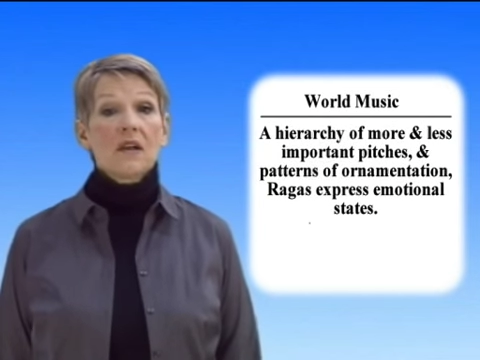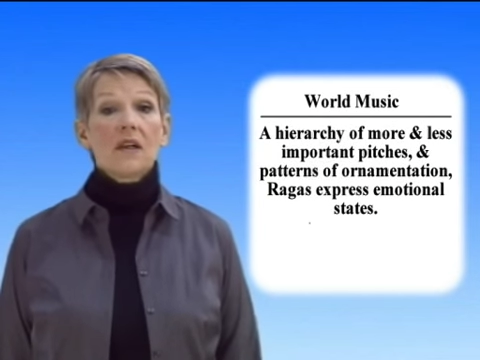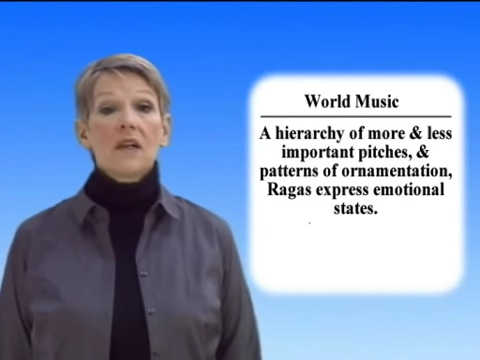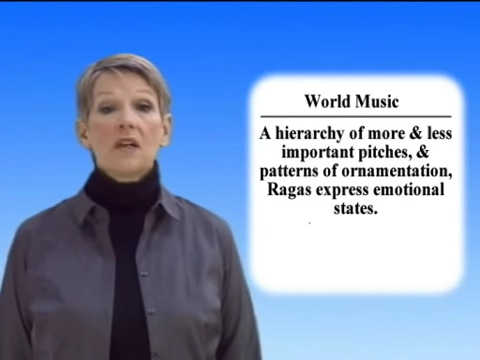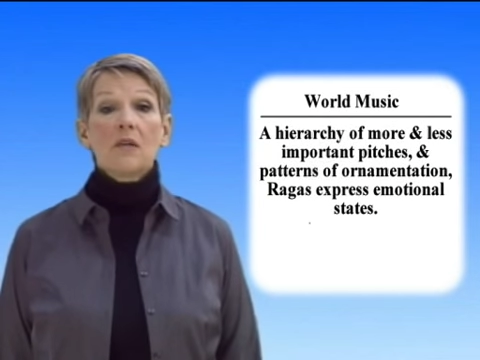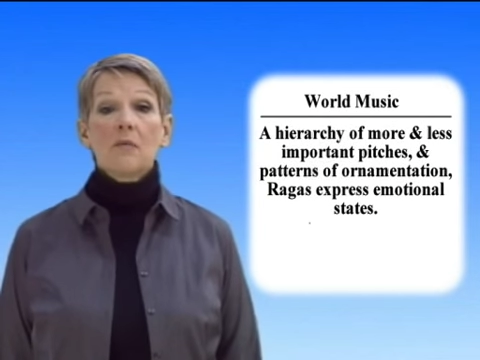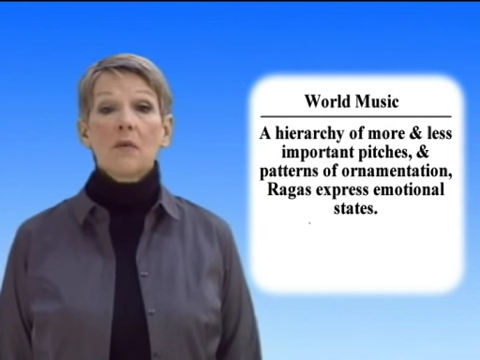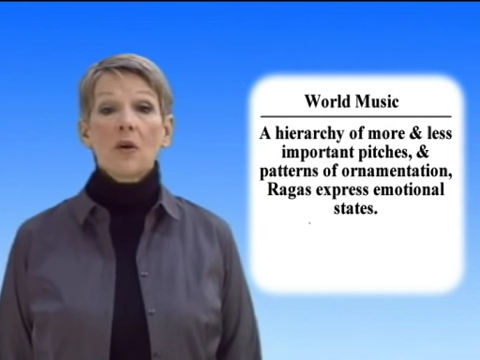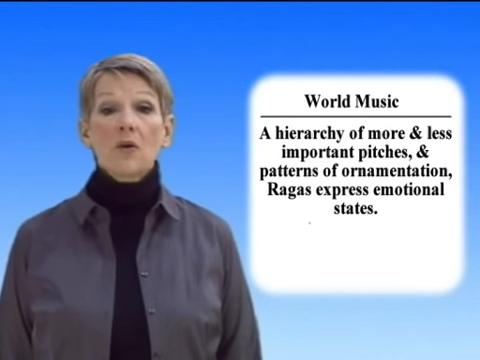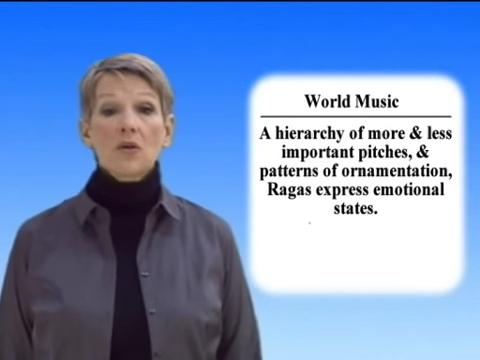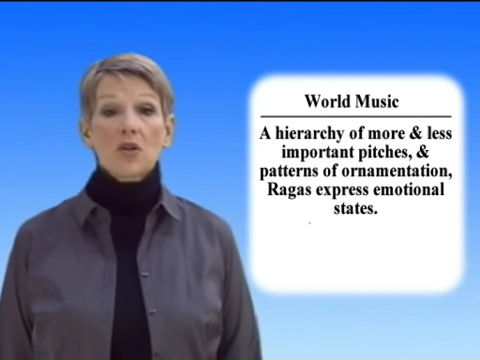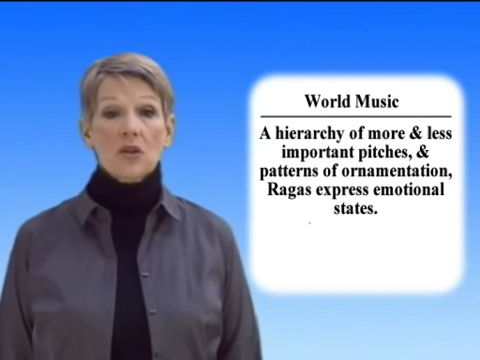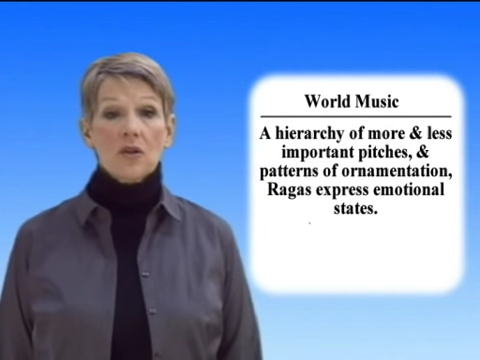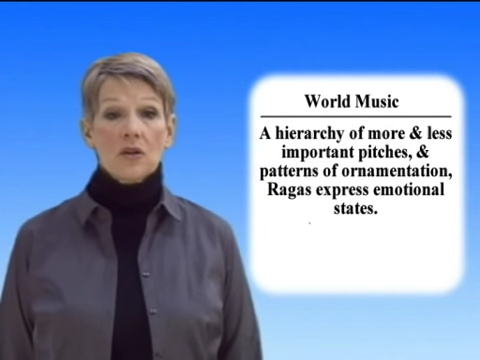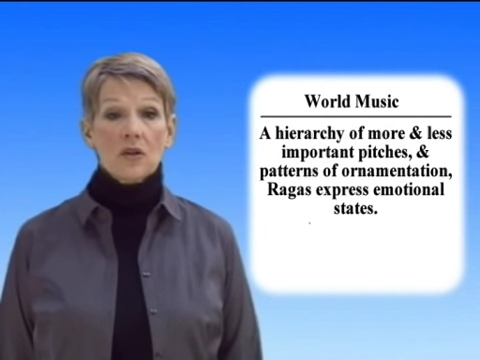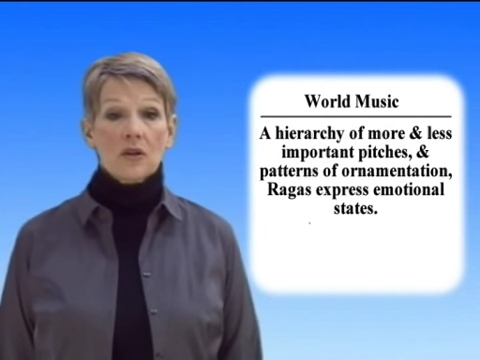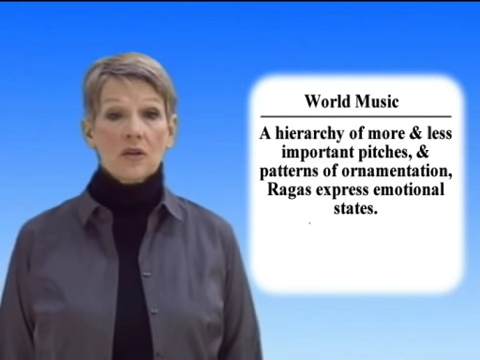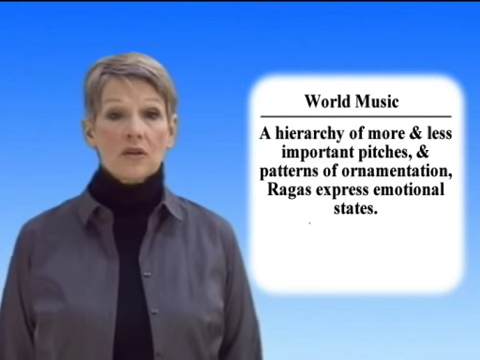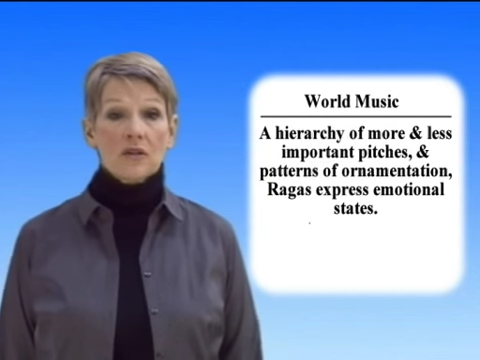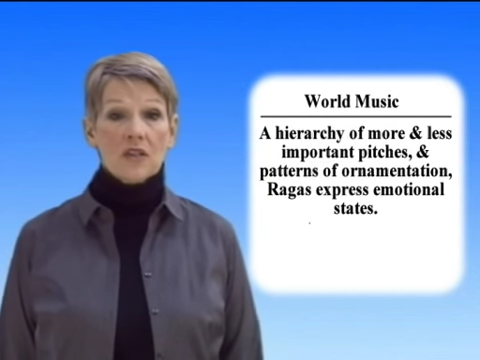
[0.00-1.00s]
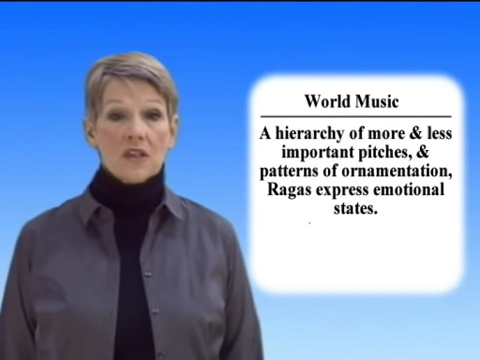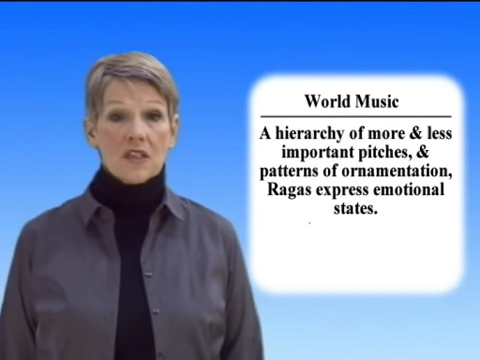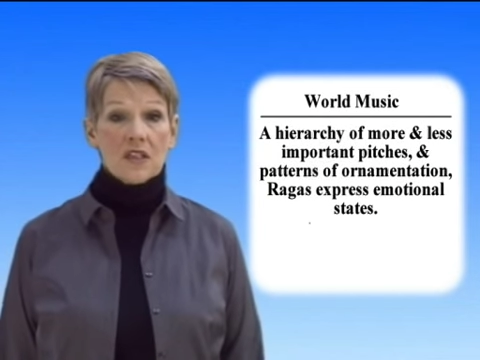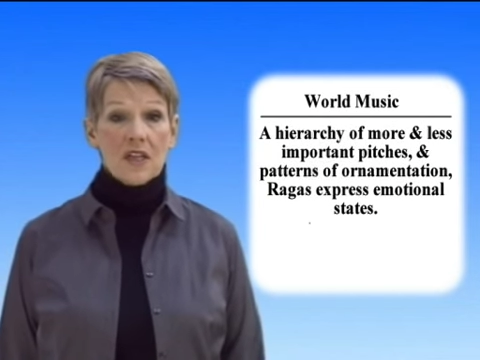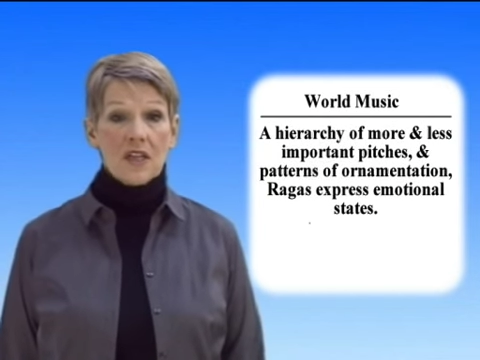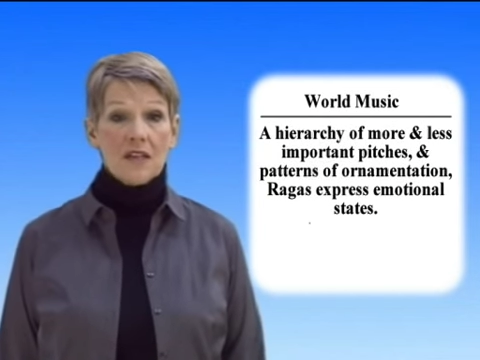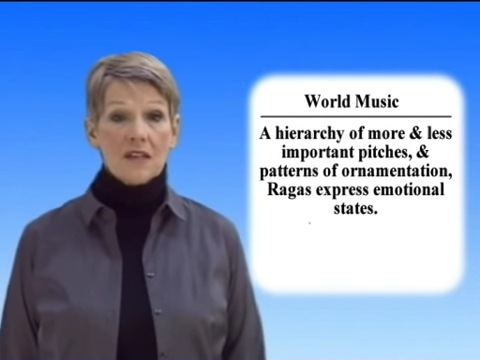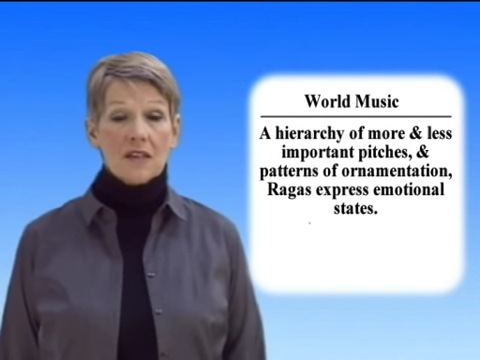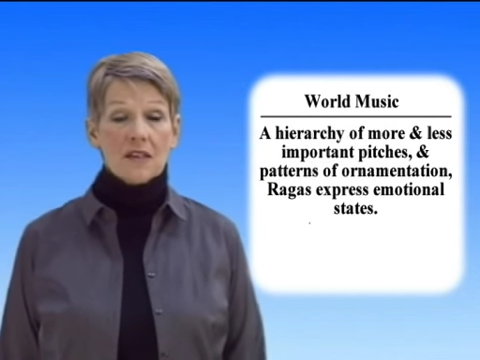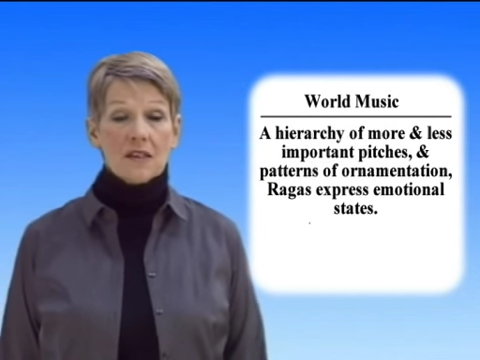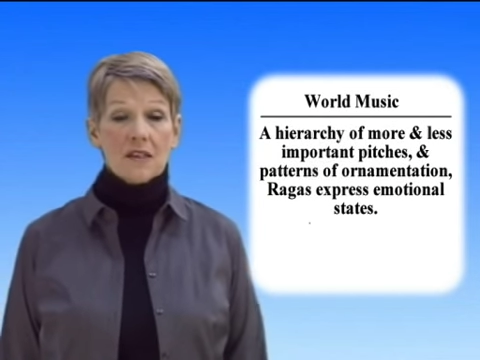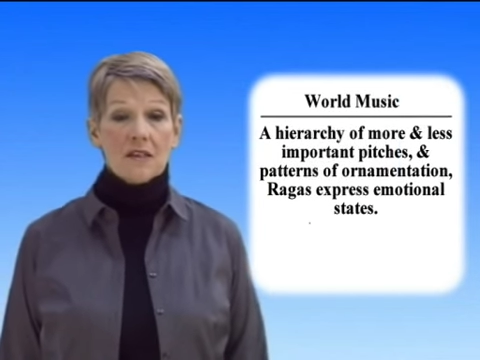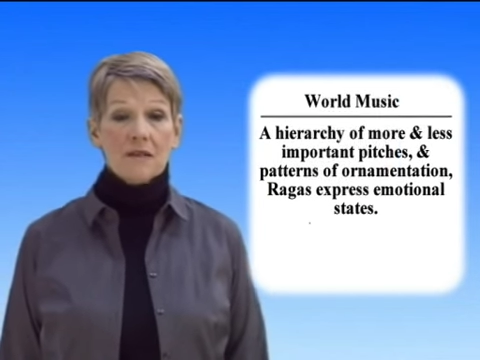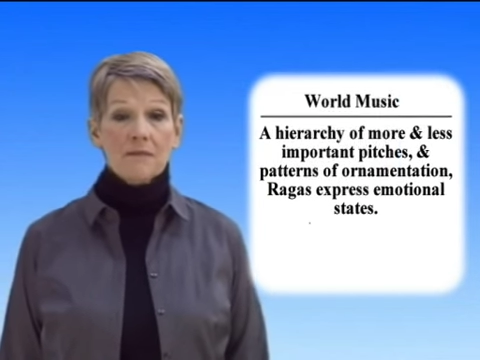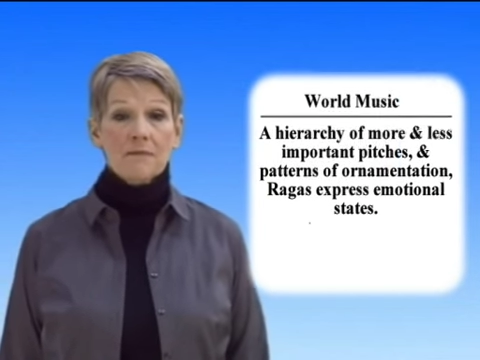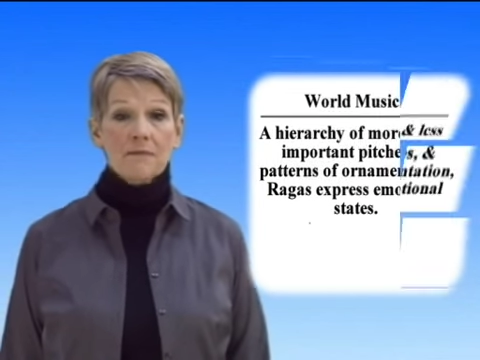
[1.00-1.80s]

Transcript: emotional states.